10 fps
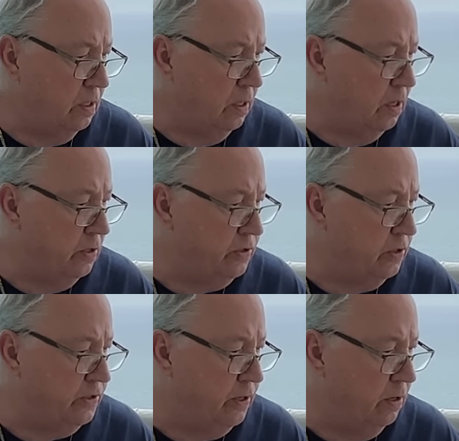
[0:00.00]
launched
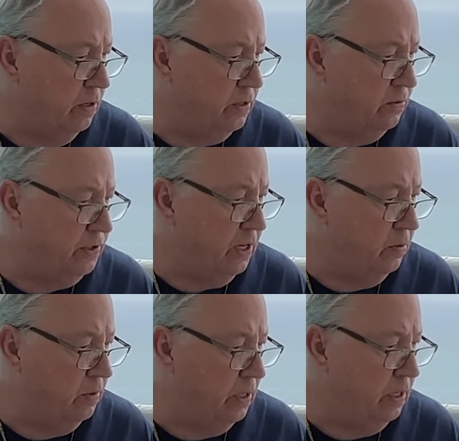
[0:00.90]
a series of
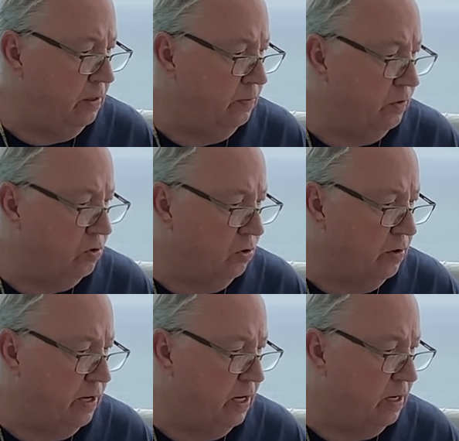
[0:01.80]
seemingly
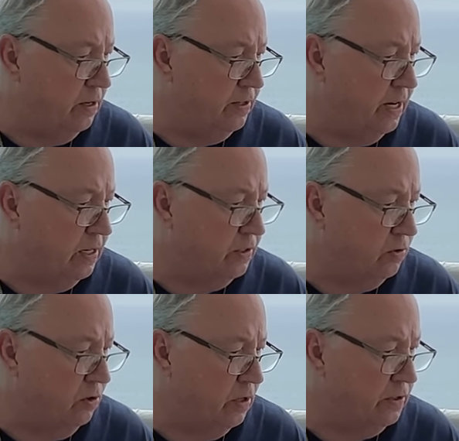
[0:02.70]
coordinated attacks
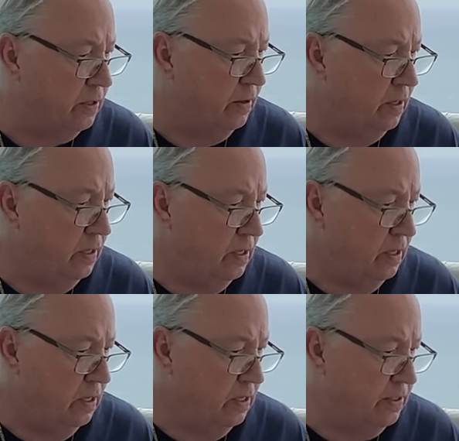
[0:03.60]
across
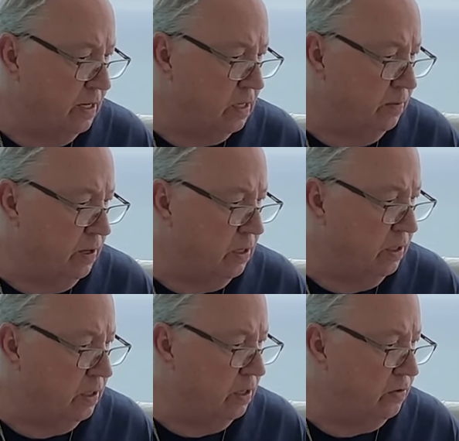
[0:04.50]
South
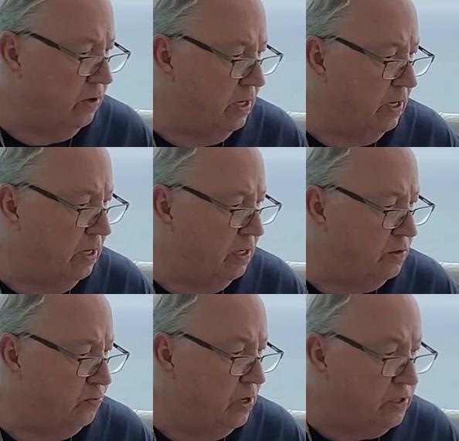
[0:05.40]
American country, and
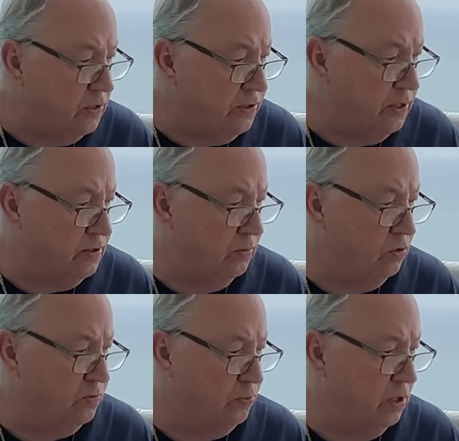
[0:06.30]
its prison system
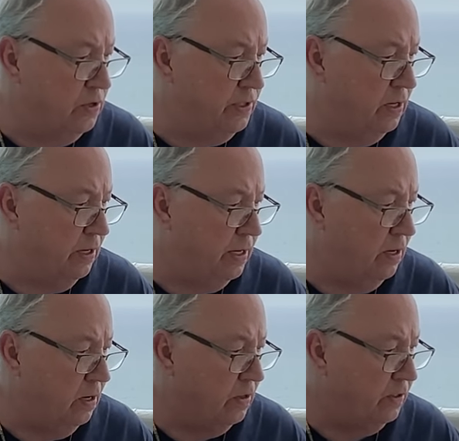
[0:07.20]
was plunged into
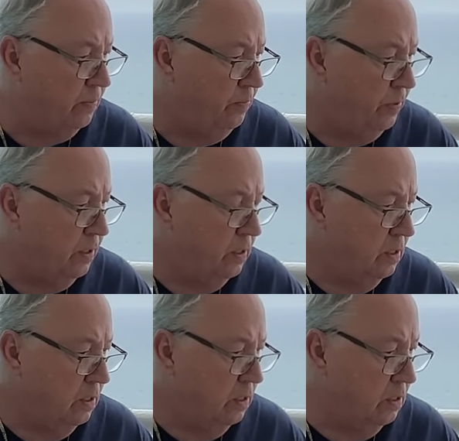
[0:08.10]
chaos.
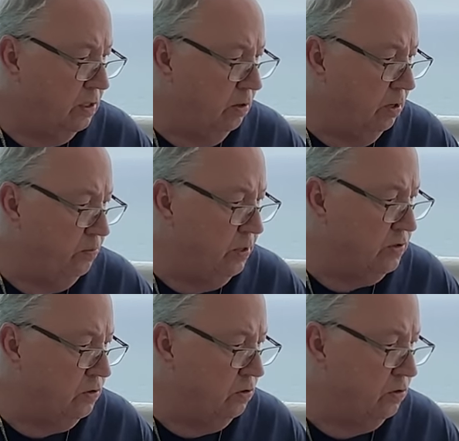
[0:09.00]
Toting
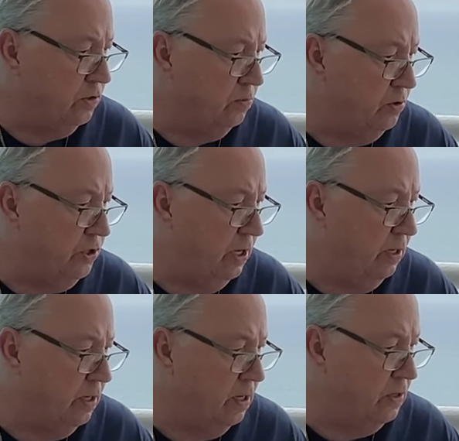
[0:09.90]
pistols,
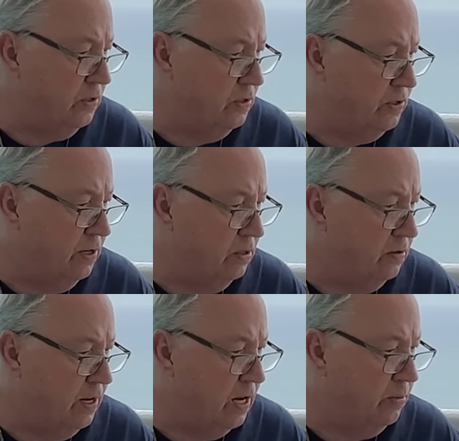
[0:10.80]
machine guns, and sticks
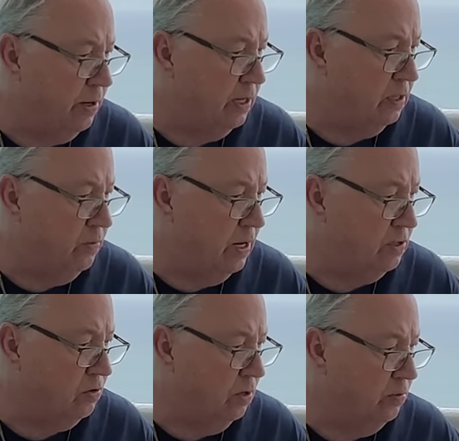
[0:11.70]
of dynamite, the
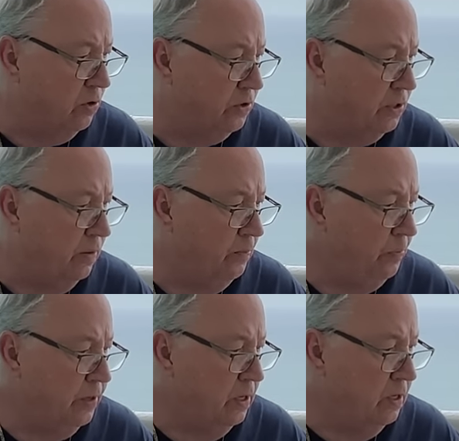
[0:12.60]
masked criminals
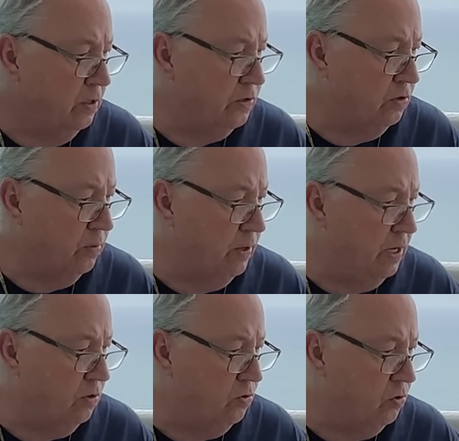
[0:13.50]
stormed the
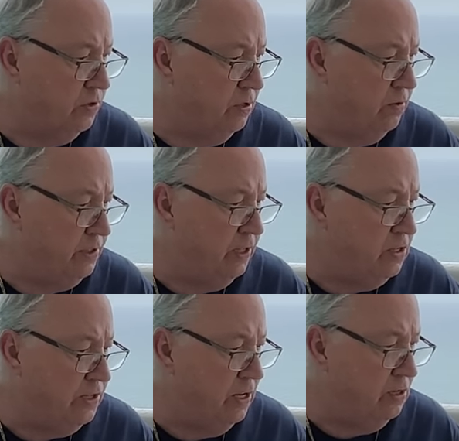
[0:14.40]
headquarters of the
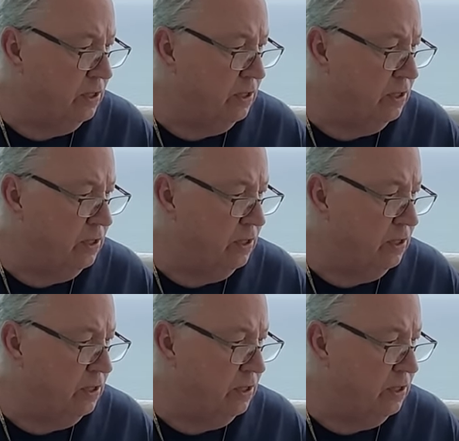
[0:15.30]
TC